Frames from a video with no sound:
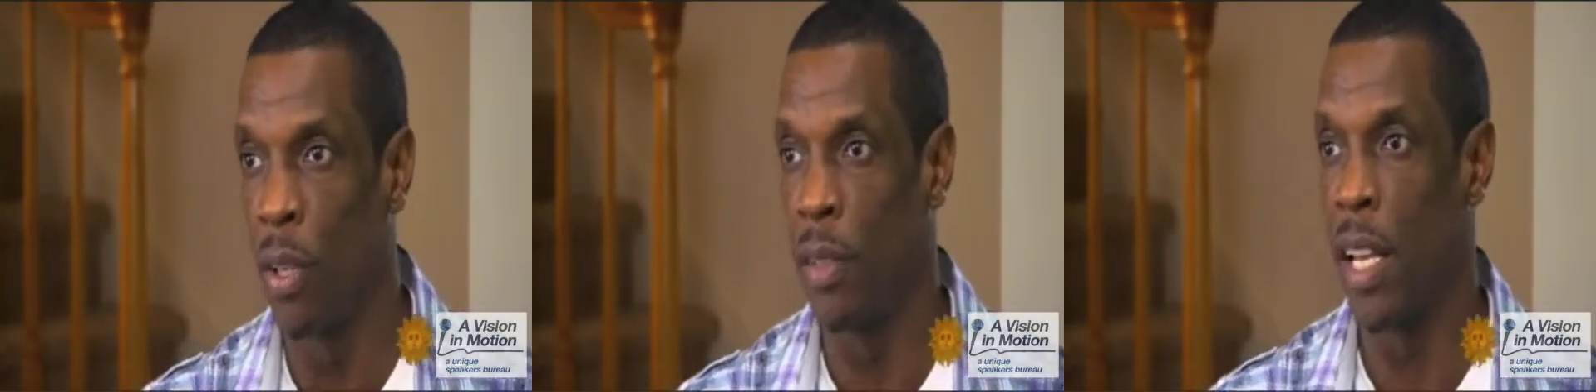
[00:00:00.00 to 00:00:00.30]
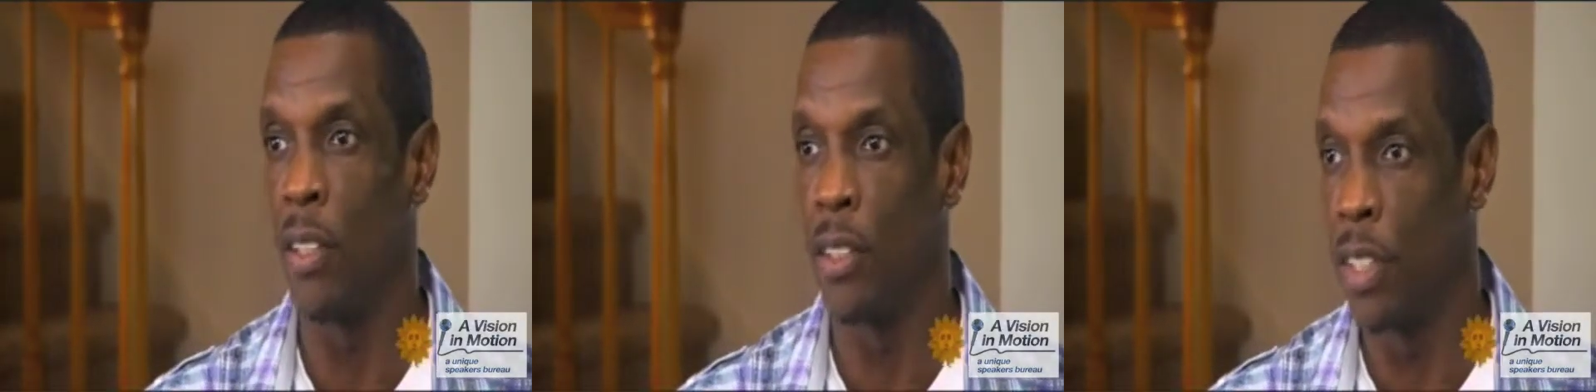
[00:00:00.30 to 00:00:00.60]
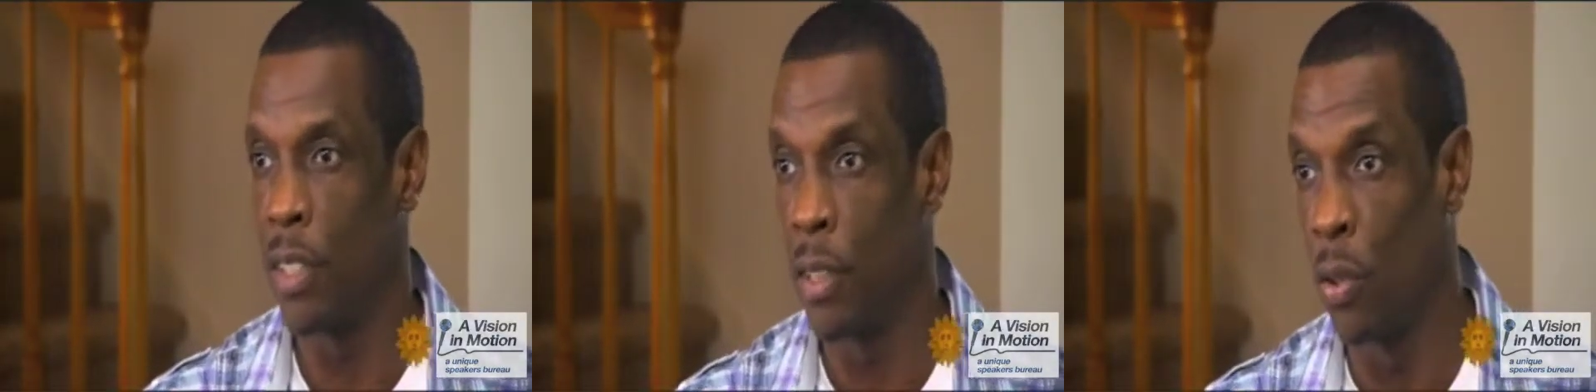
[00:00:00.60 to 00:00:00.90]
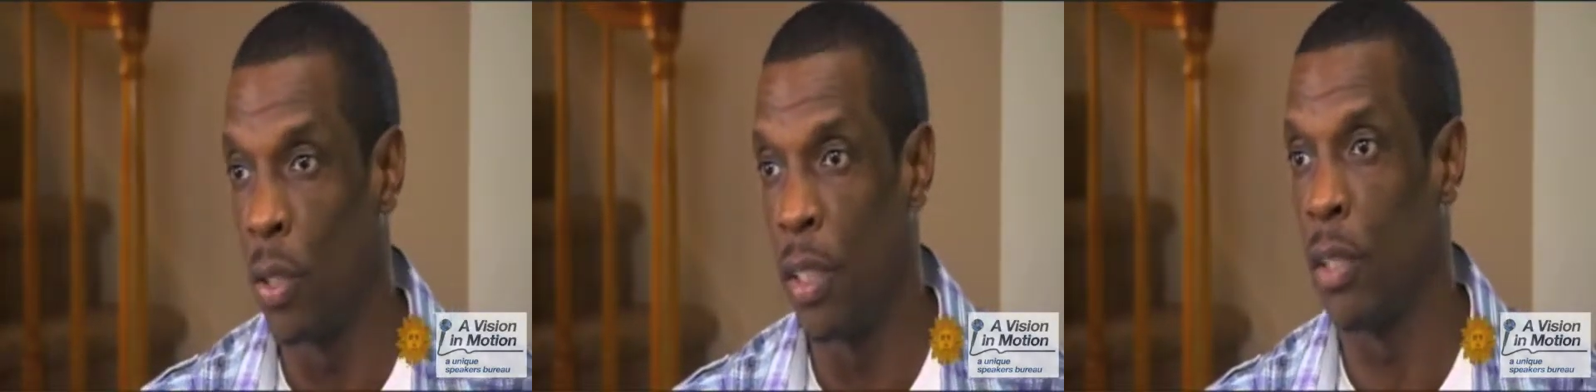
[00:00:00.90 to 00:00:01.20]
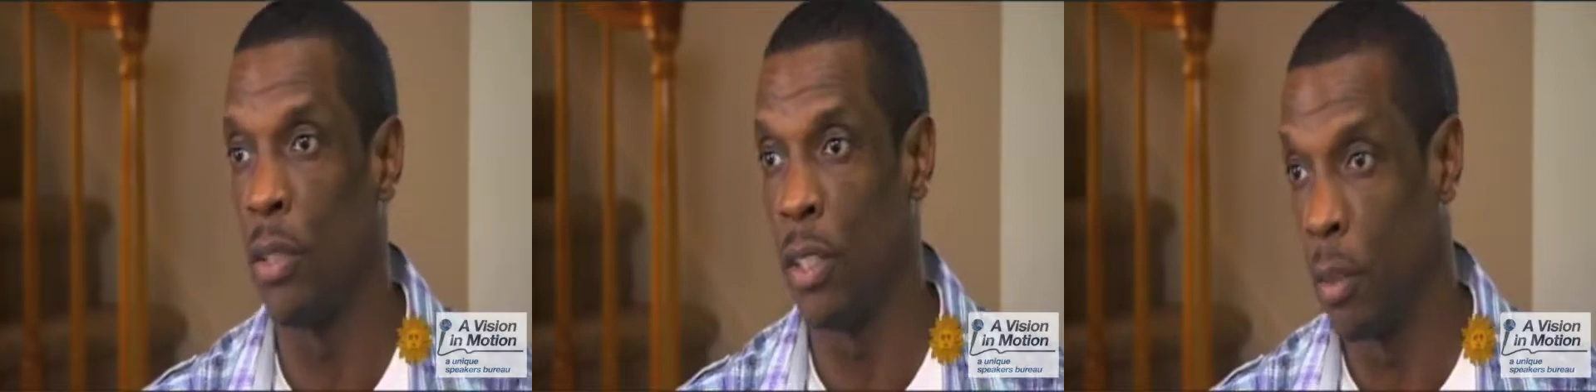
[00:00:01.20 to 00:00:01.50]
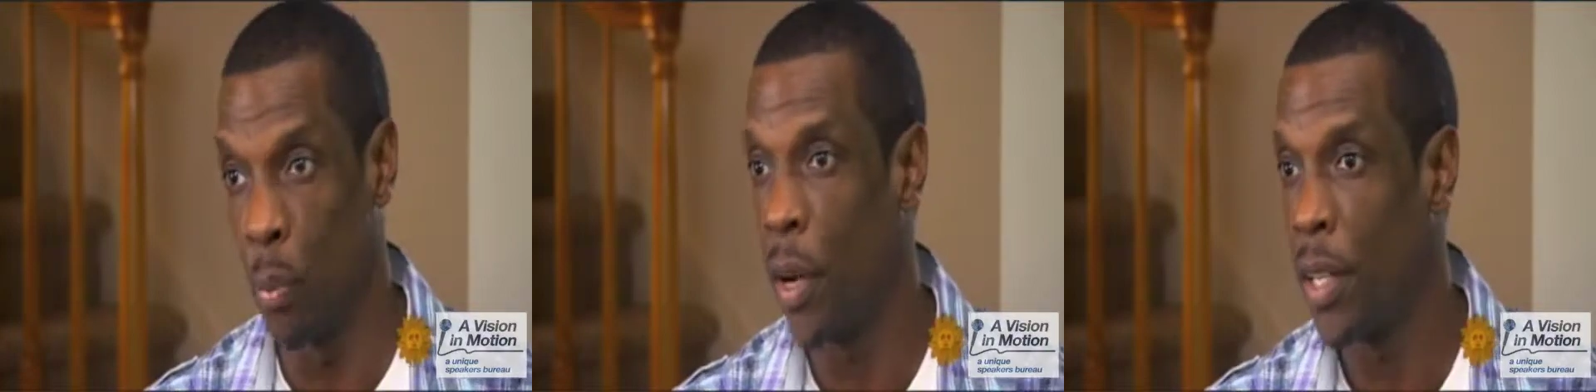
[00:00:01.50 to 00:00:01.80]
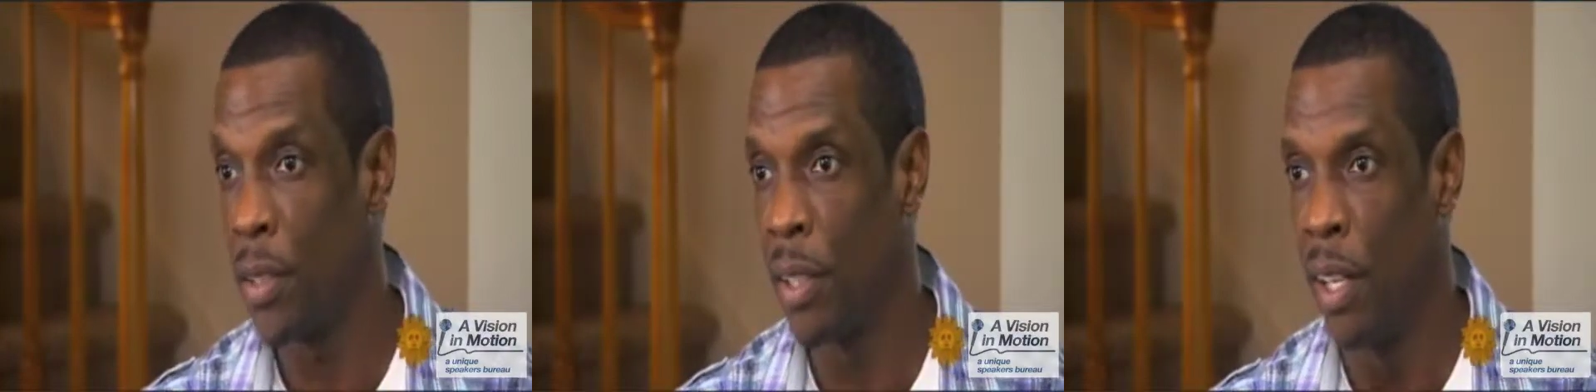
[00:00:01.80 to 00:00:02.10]
and now it's just totally, you know, you're
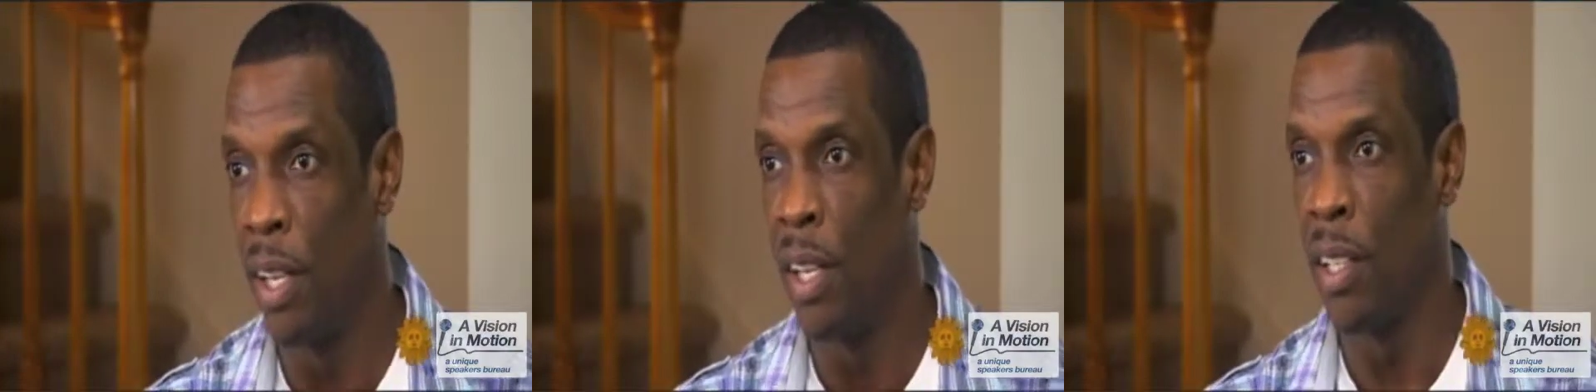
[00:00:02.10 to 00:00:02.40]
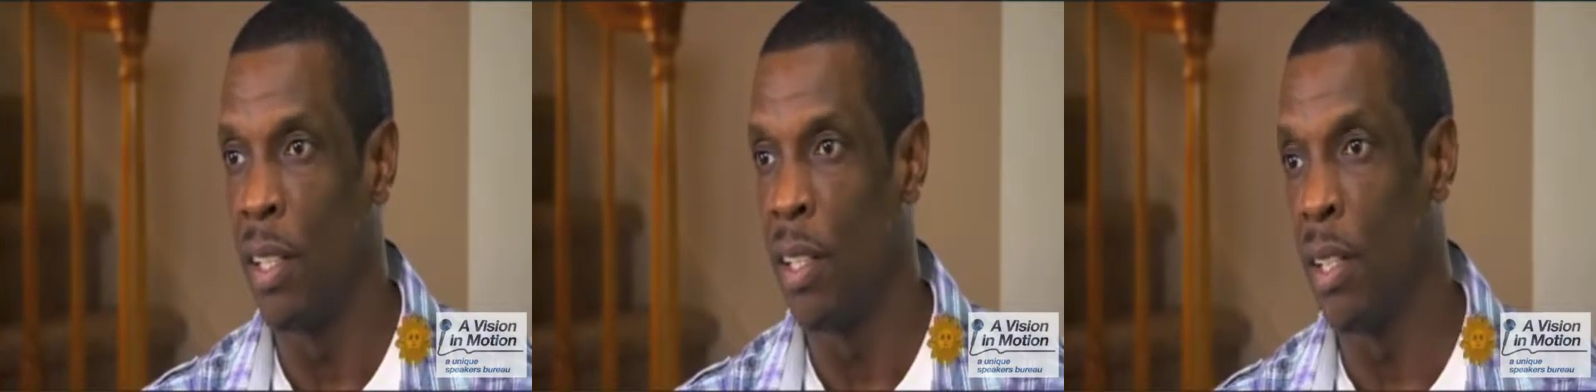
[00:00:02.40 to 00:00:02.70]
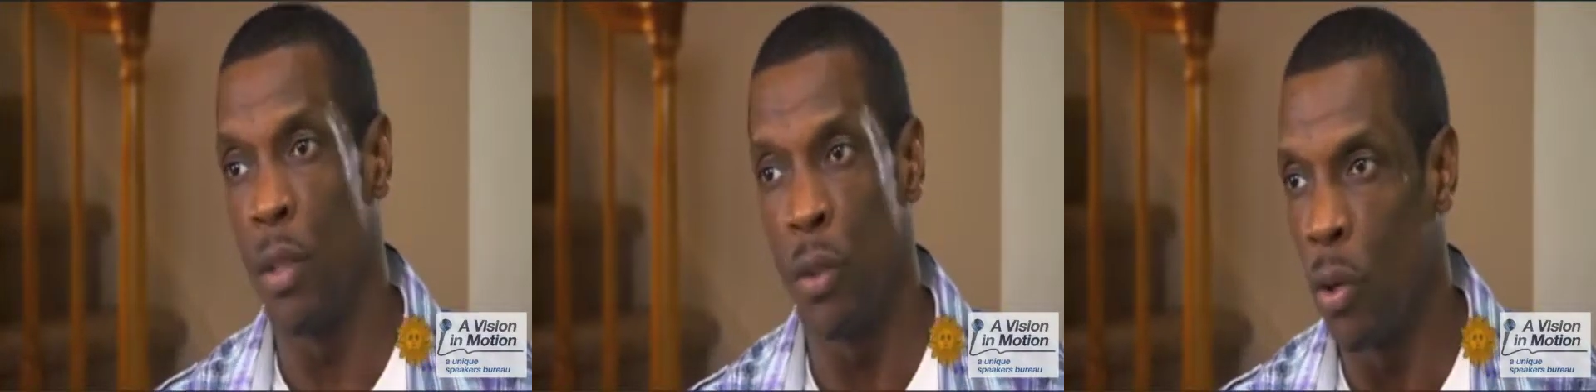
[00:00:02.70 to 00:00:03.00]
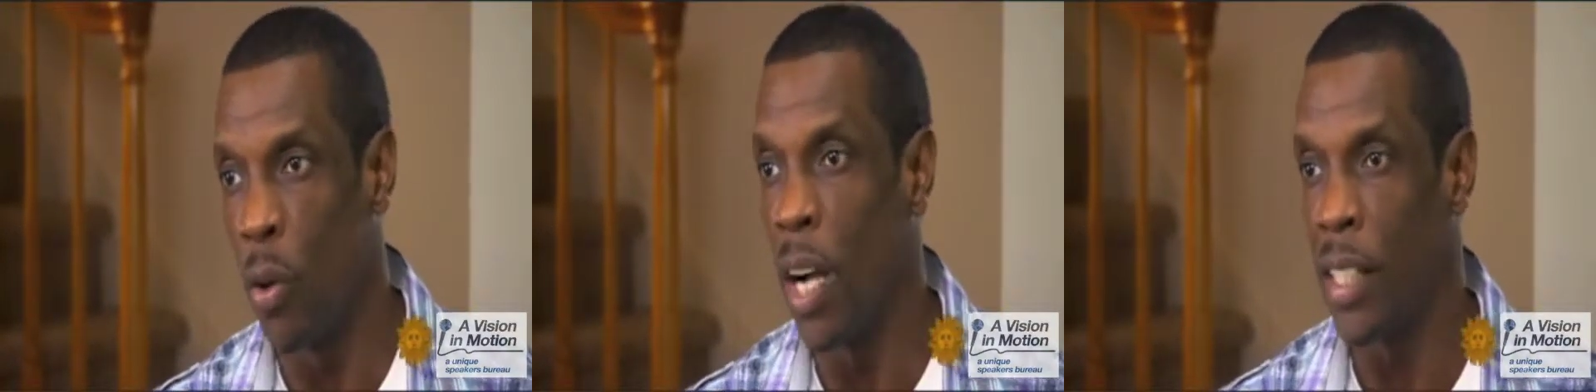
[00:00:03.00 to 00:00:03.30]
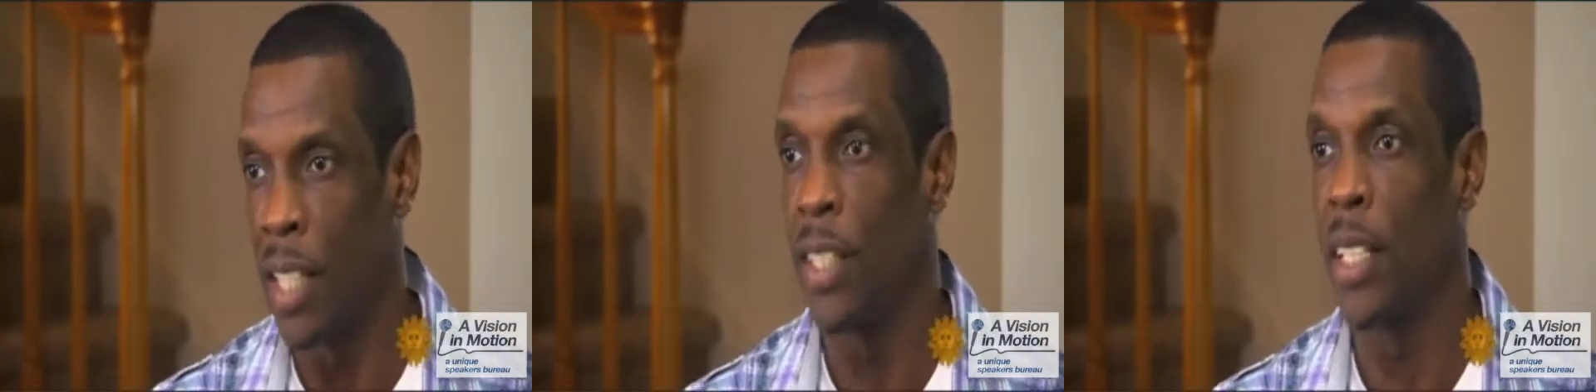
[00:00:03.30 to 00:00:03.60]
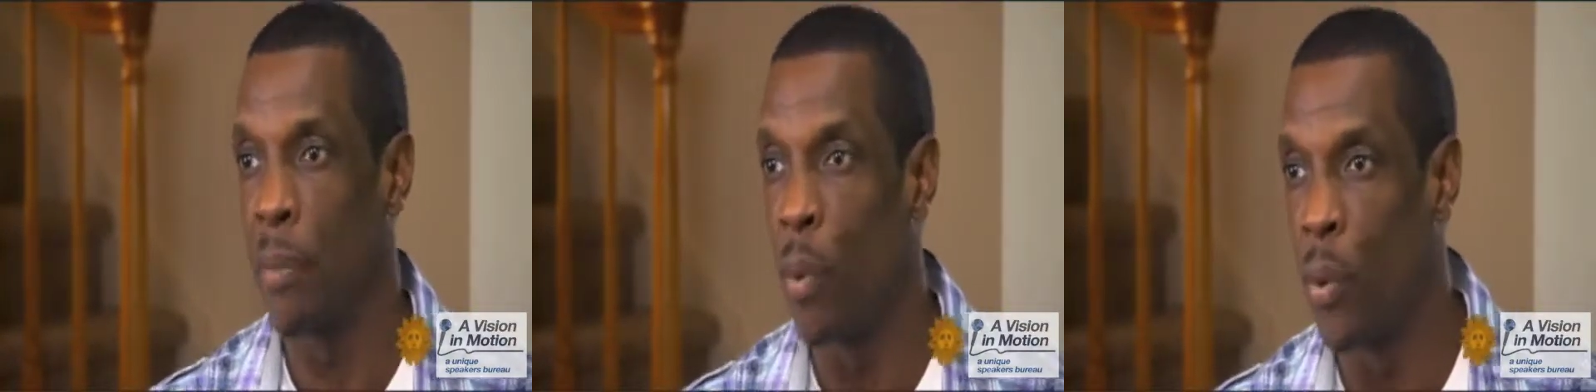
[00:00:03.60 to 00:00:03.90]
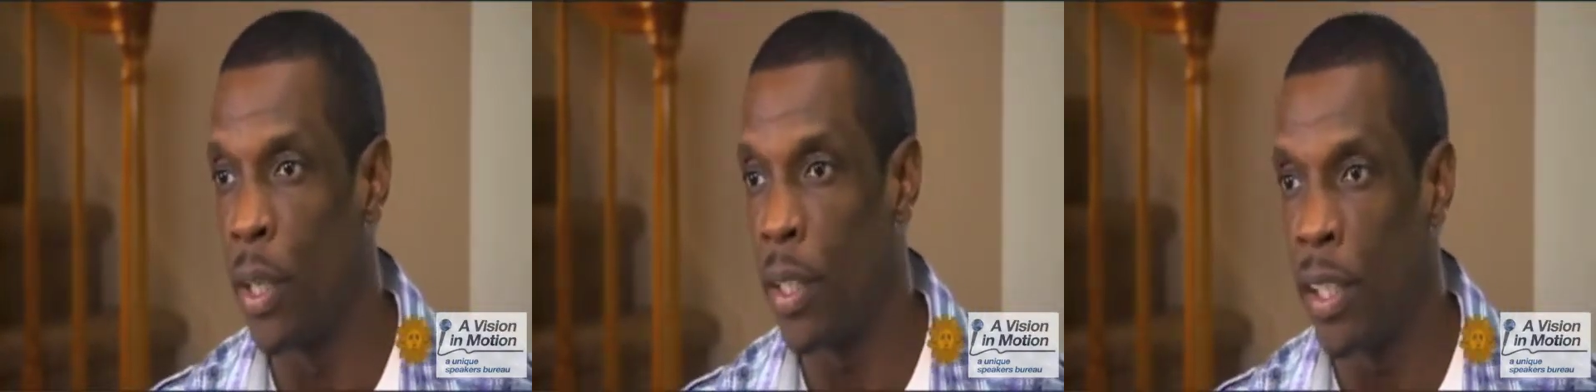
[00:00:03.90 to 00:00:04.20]
depressed. You don't know how it got to that point.